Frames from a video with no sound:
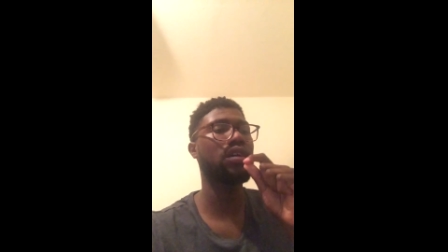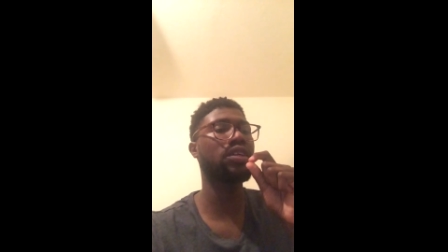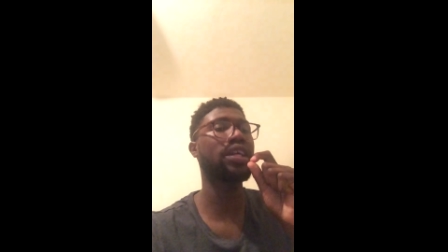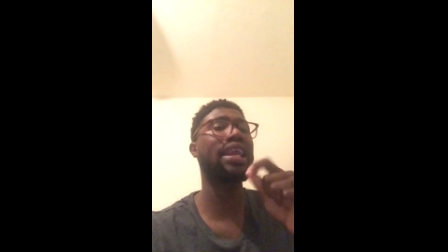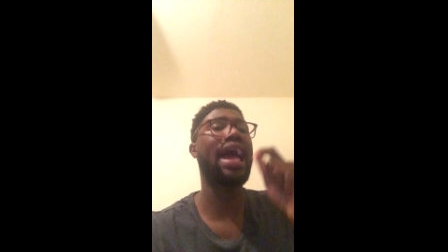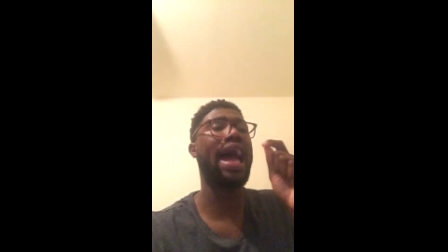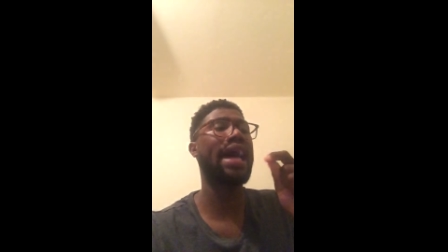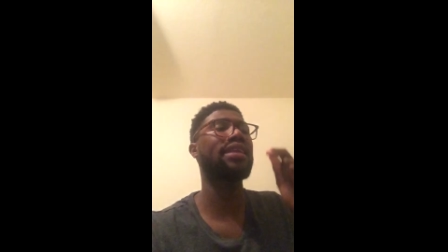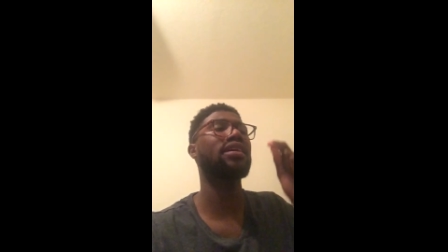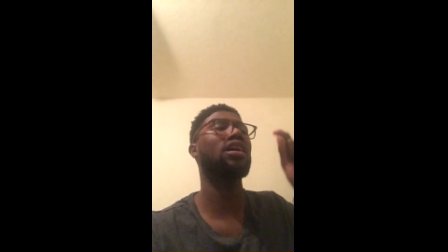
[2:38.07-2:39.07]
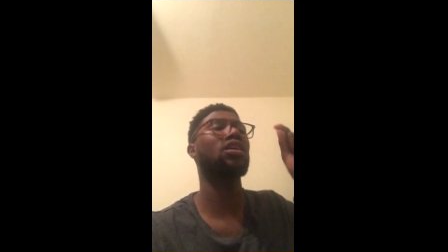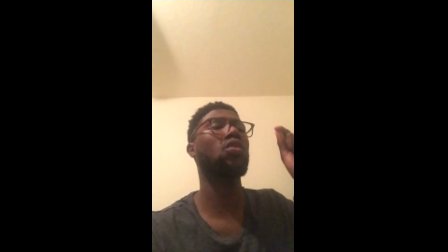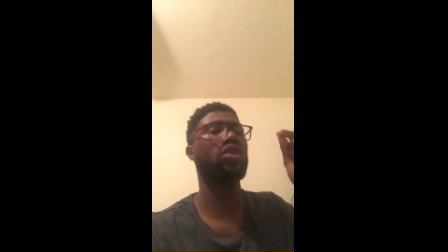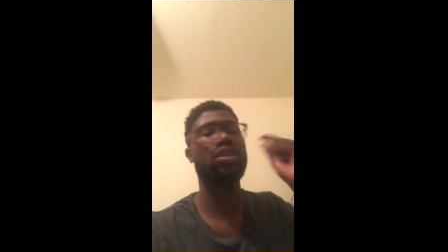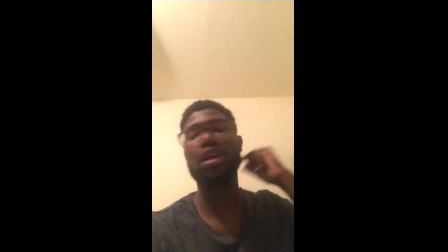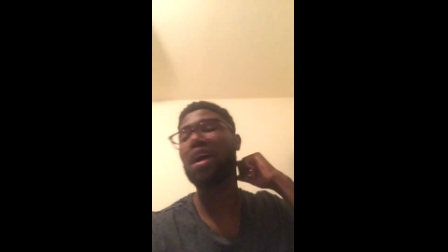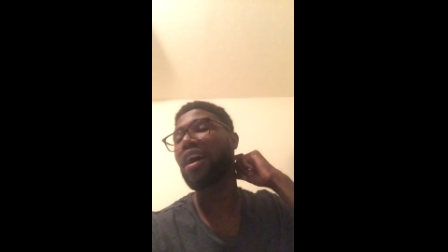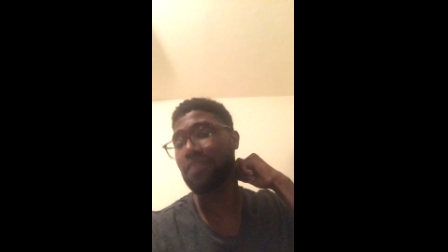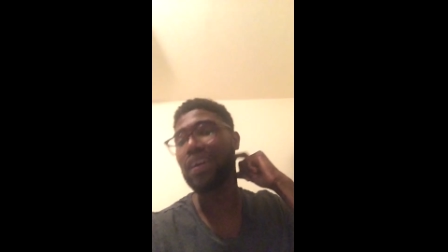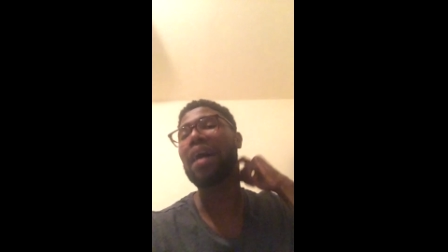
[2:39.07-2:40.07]
You're going to add a quarter
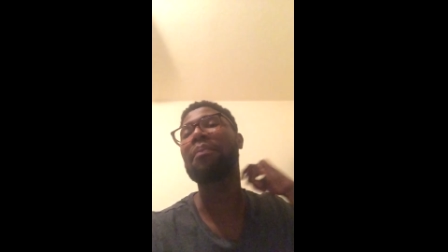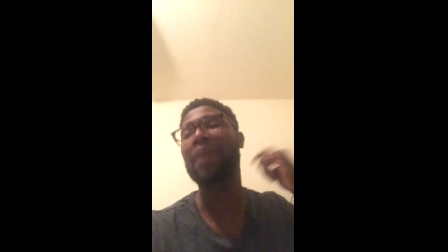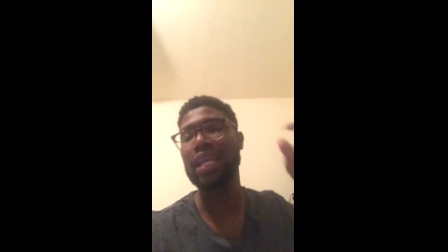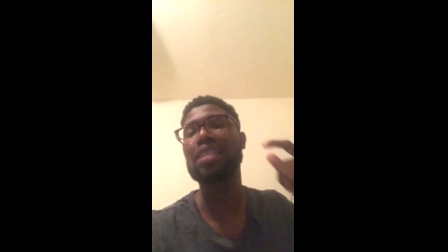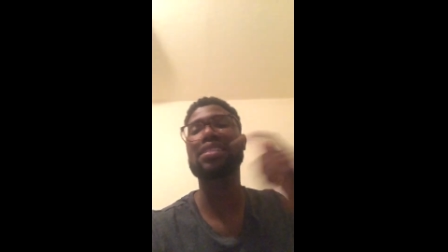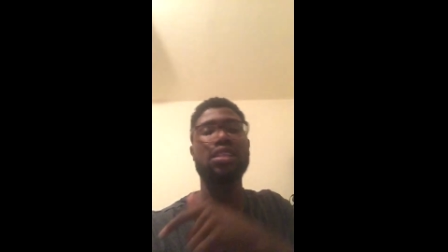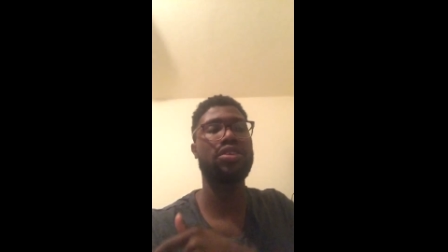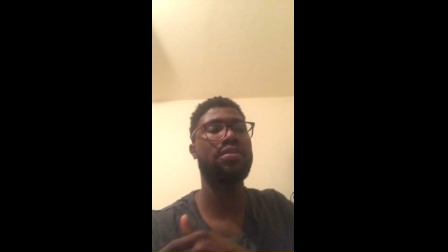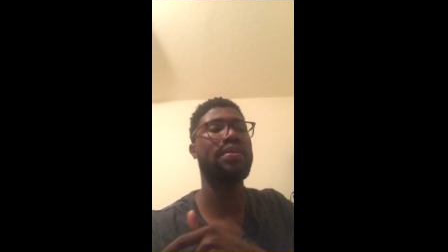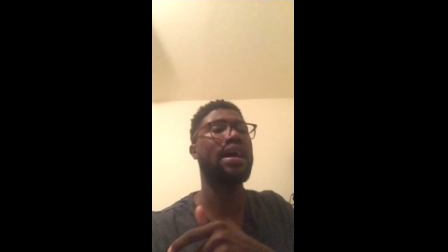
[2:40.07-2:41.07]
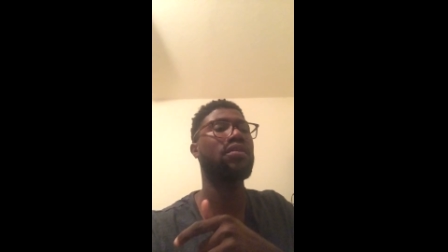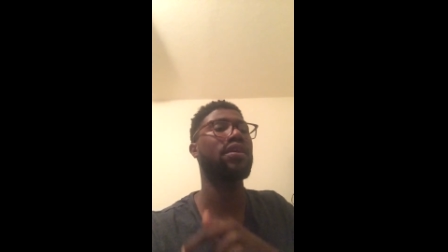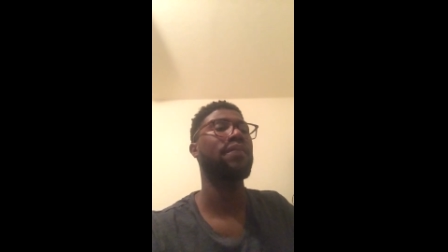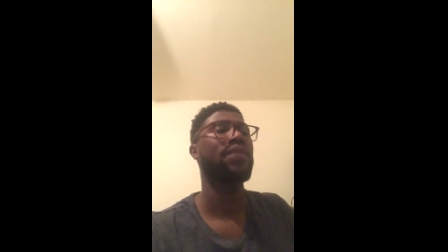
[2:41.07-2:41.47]
of a minus cylinder power.